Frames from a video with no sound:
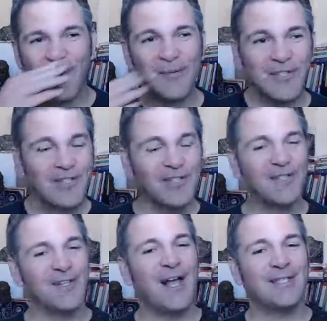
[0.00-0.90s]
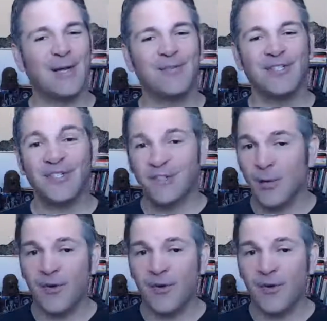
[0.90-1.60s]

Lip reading: should have said this last time as a disclaimer,